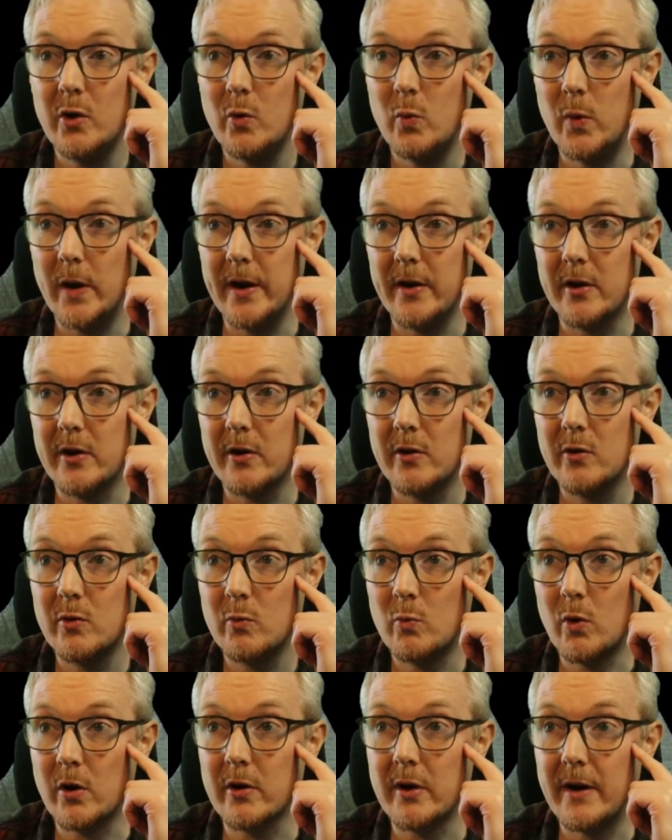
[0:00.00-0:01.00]
where
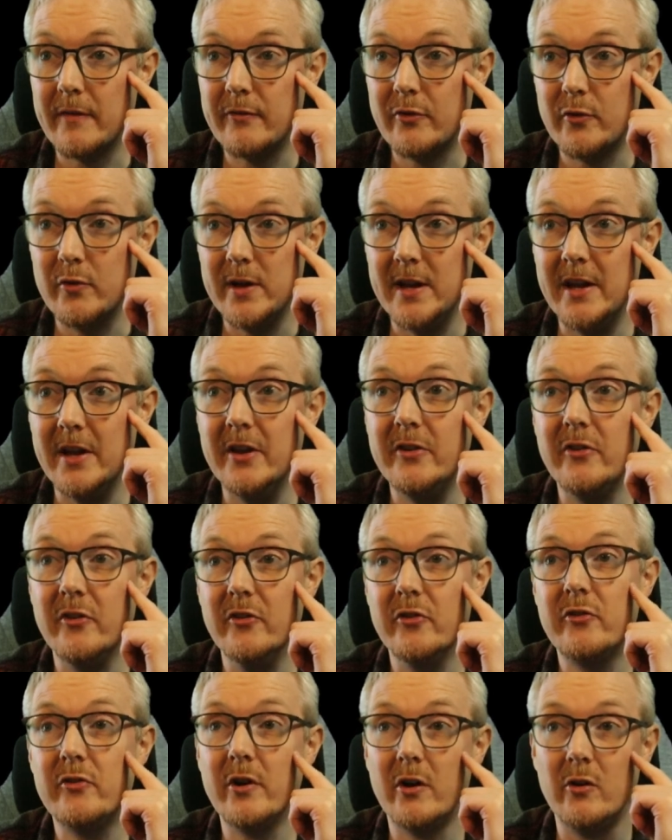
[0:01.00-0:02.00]
Warcraft 3 is
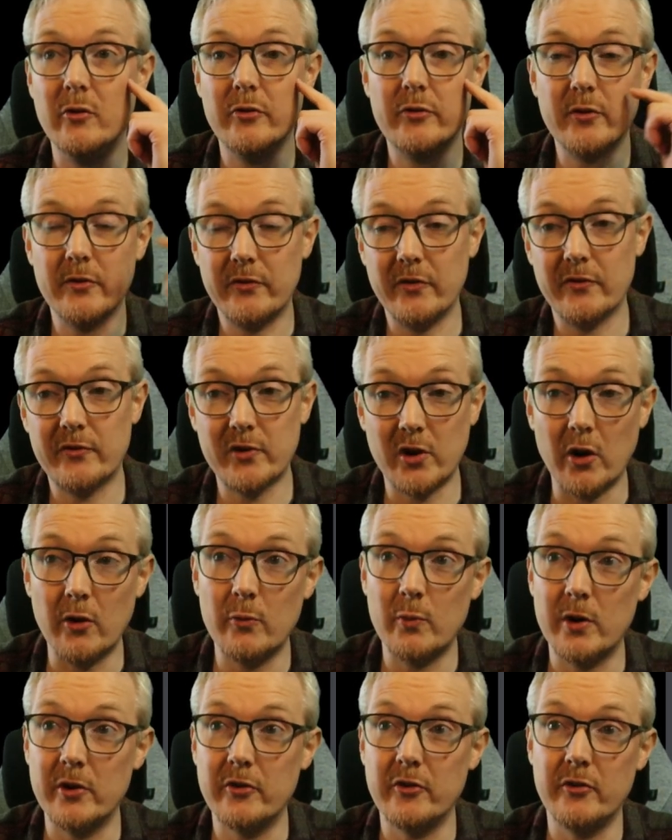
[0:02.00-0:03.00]
installed. So if you've
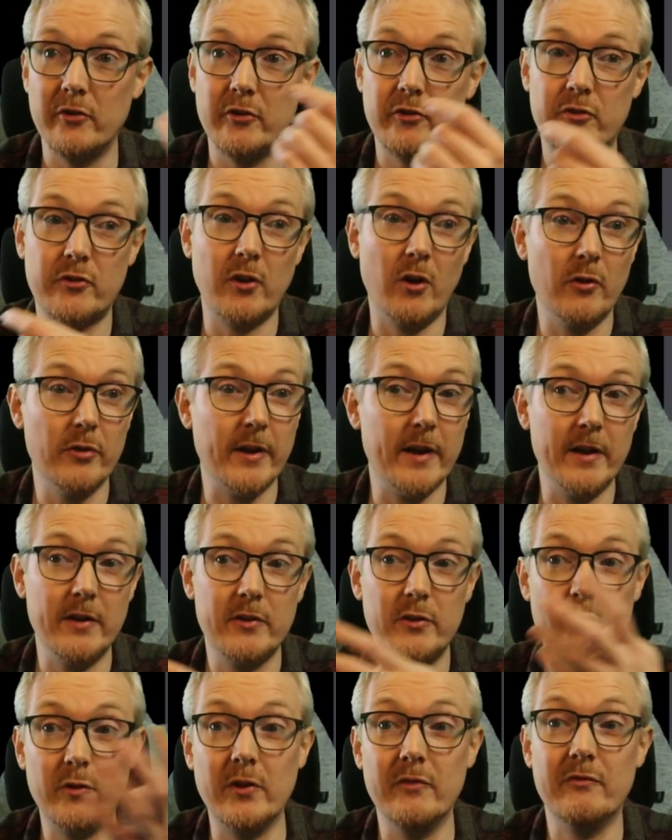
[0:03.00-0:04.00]
forgotten where you installed it,
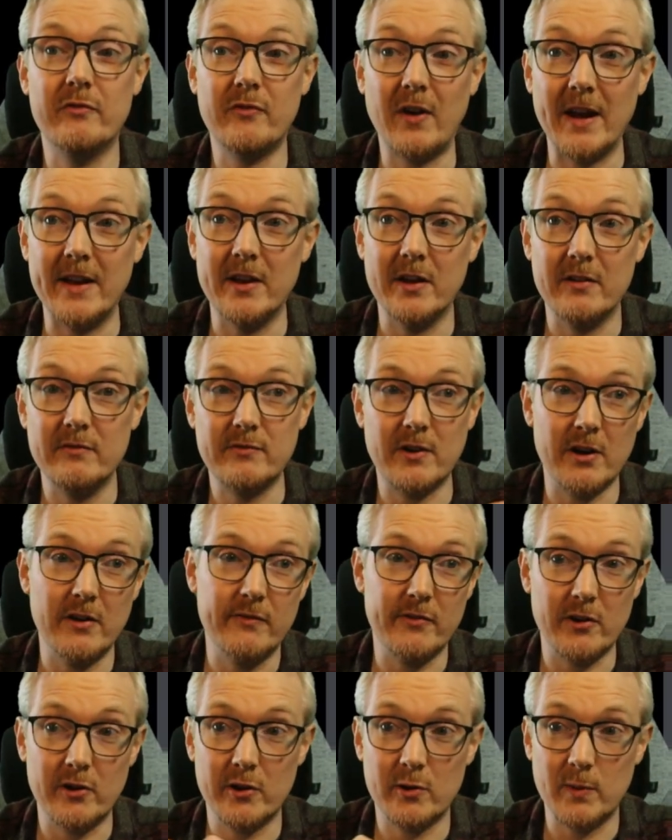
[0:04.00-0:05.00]
you can find it
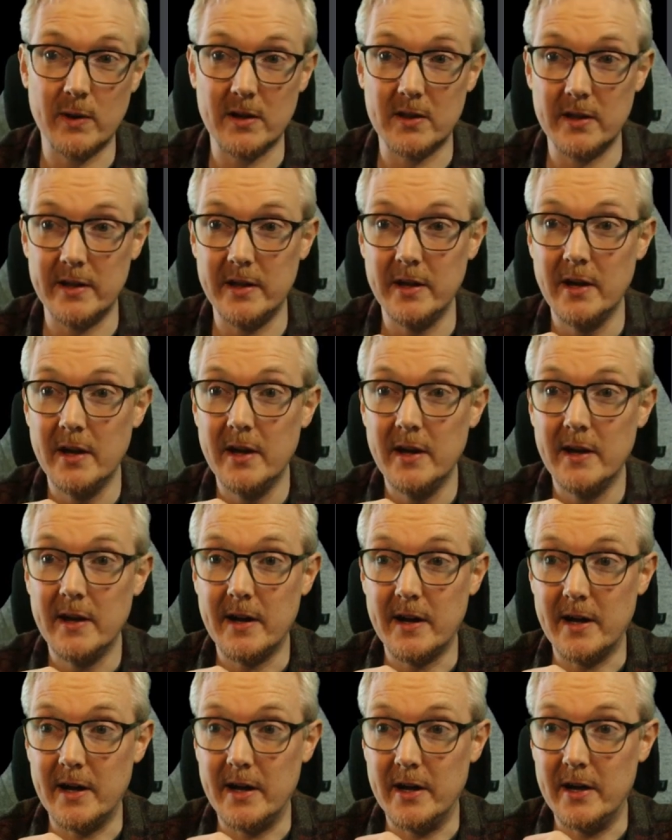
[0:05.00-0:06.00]
very quickly
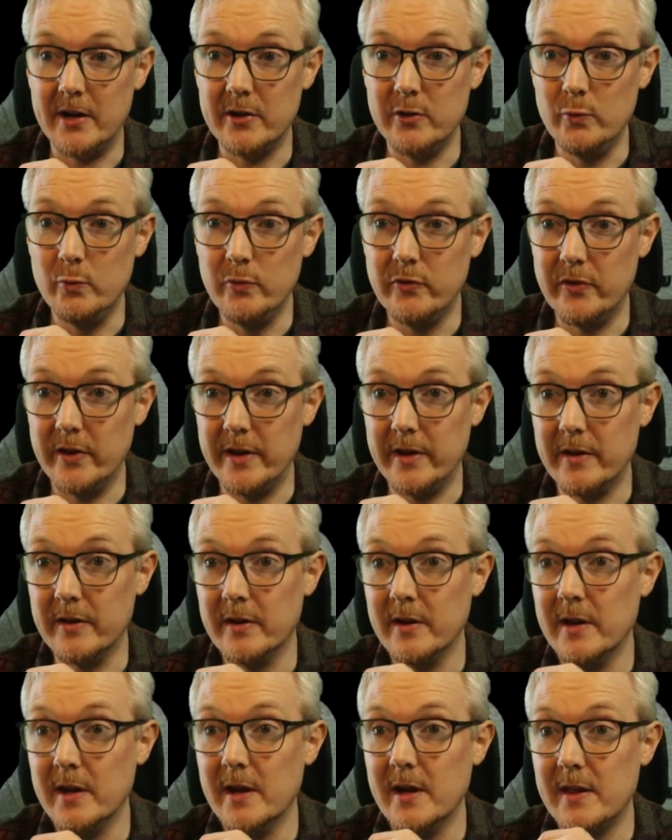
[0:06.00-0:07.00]
using
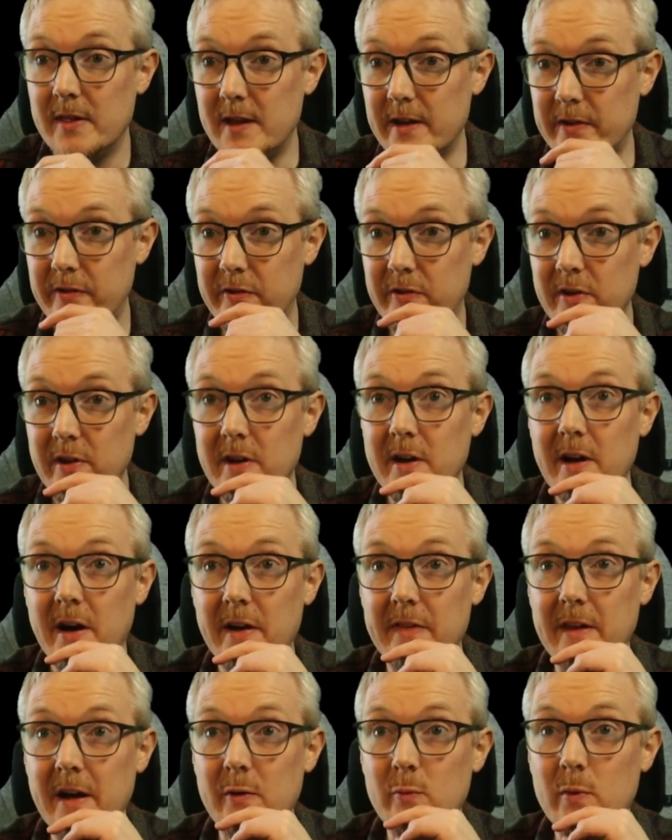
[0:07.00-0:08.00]
this.
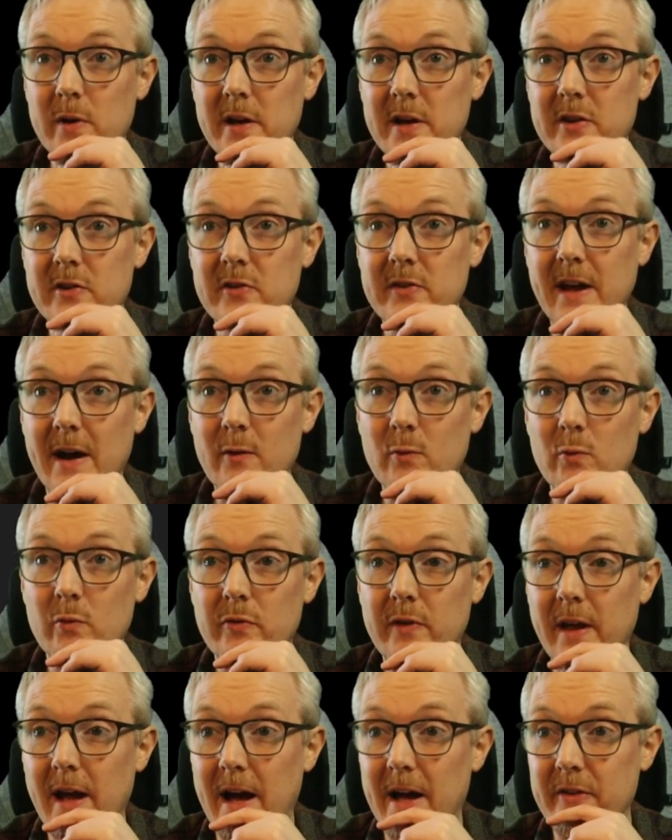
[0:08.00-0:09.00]
And then we need to download
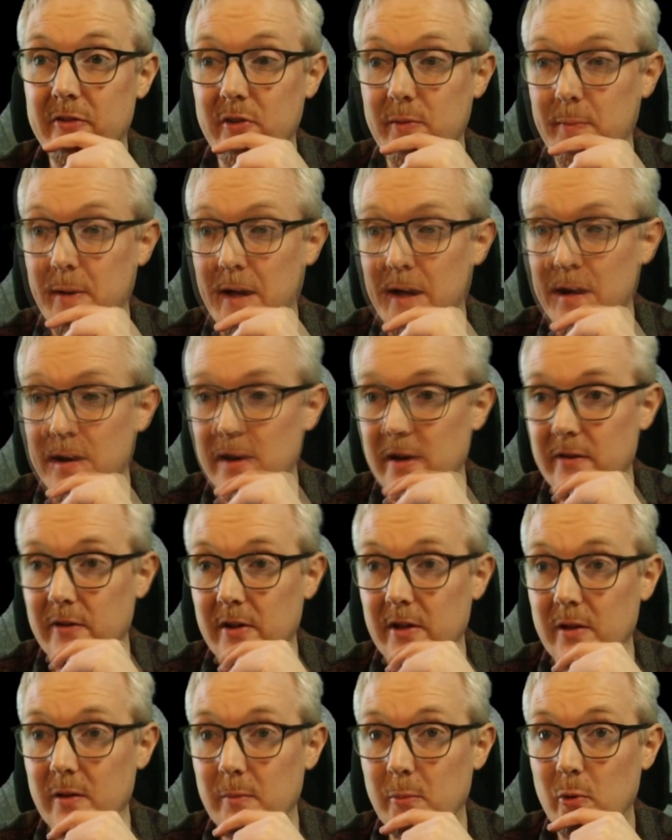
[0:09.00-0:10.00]
the asset pack
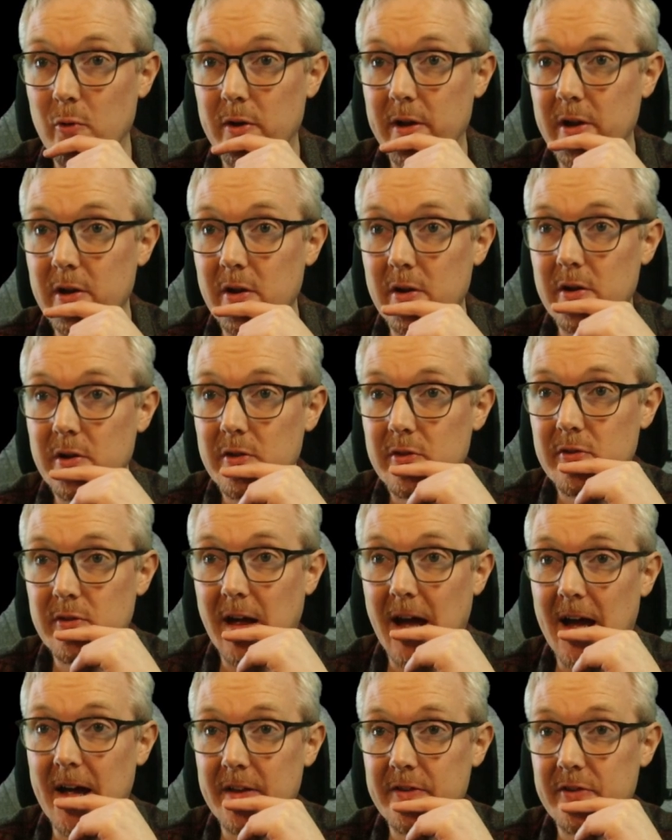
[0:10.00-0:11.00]
available here,
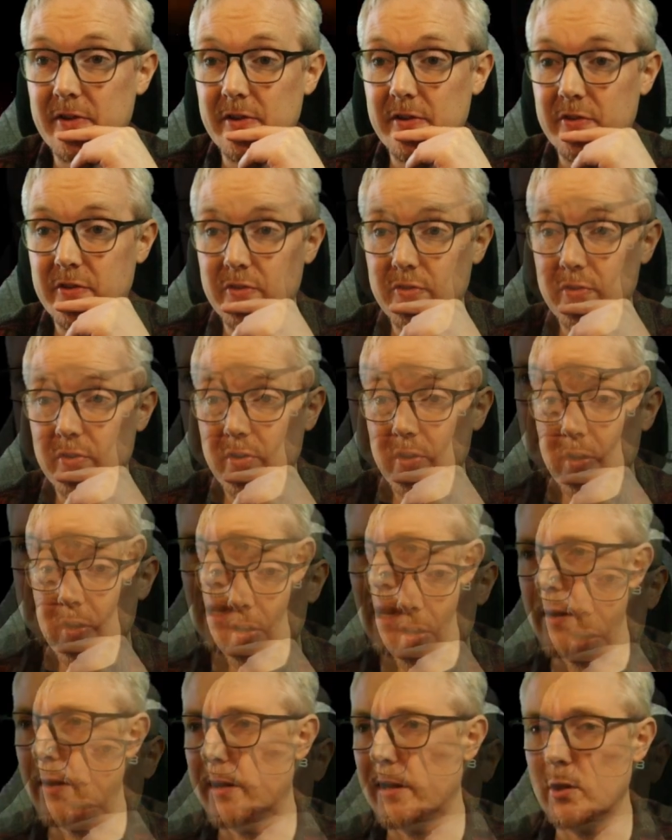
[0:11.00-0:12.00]
the assets.
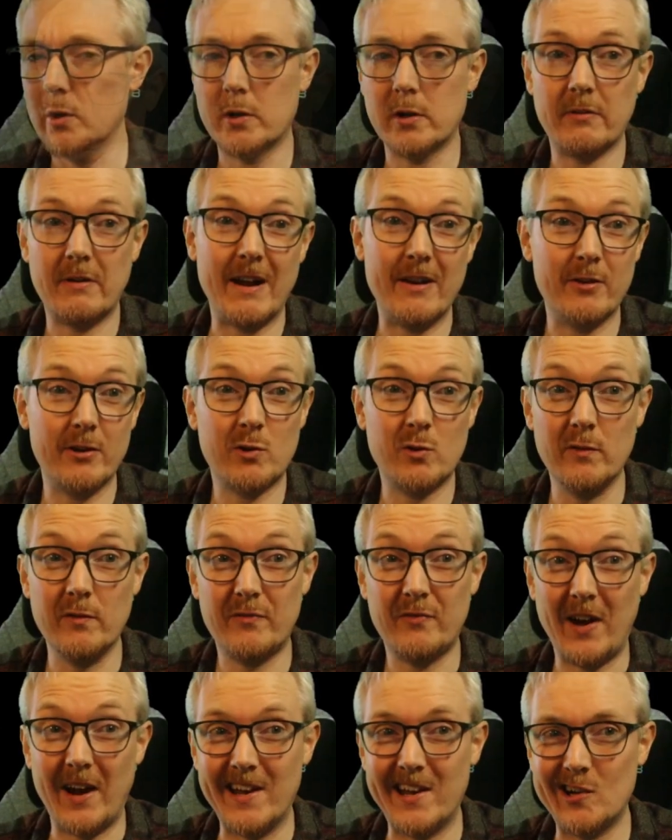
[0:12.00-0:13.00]
Now I had a look around, I
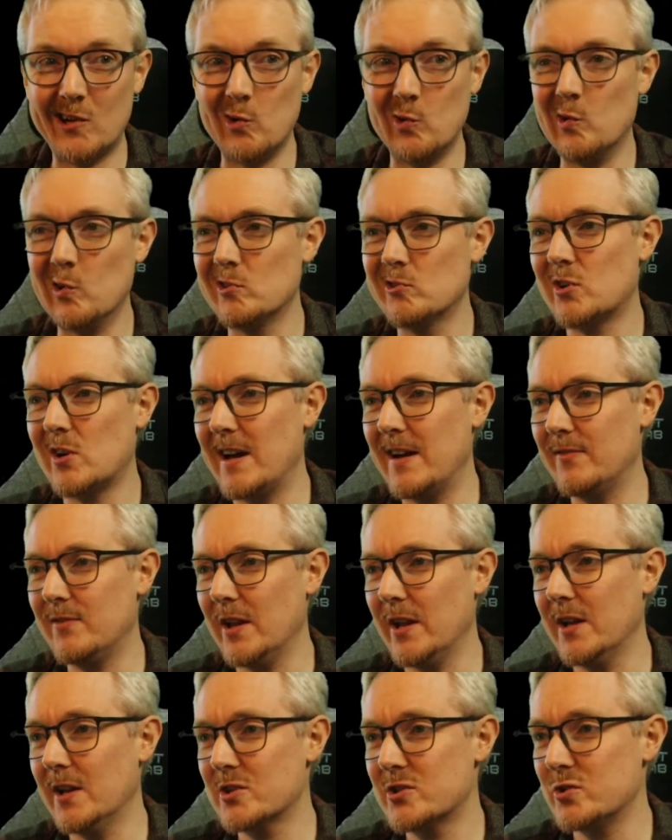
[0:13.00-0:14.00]
couldn't find a Google Drive
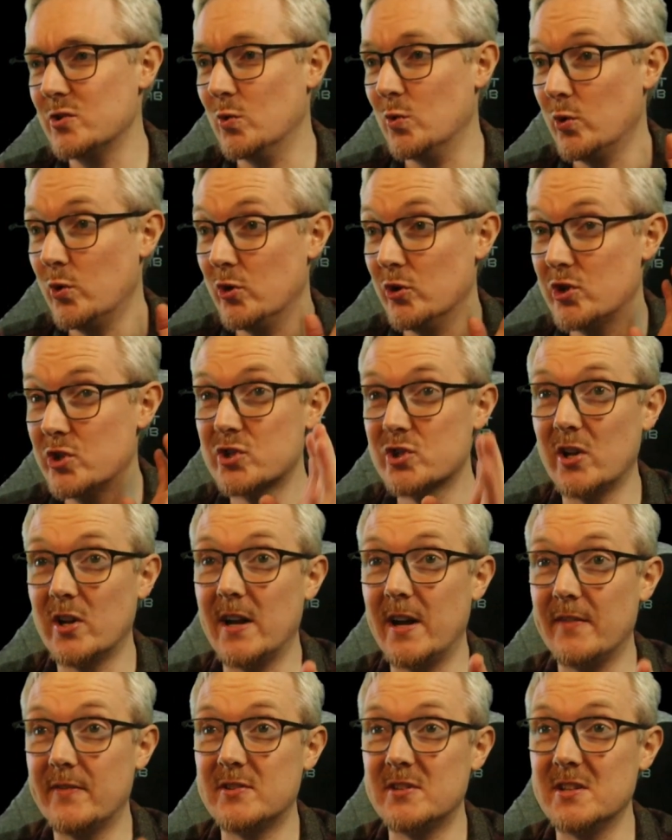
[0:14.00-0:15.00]
link, so you're just going
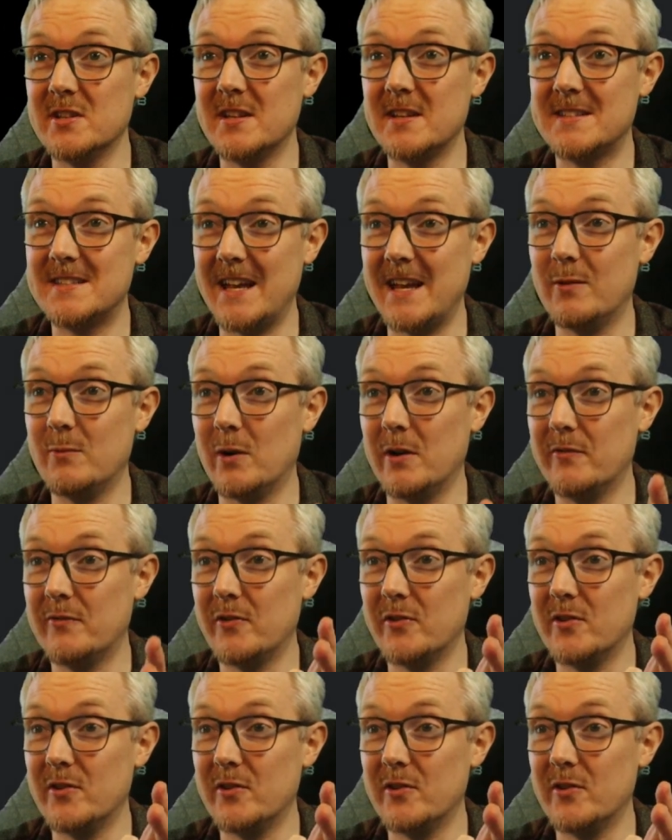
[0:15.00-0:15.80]
to have to take one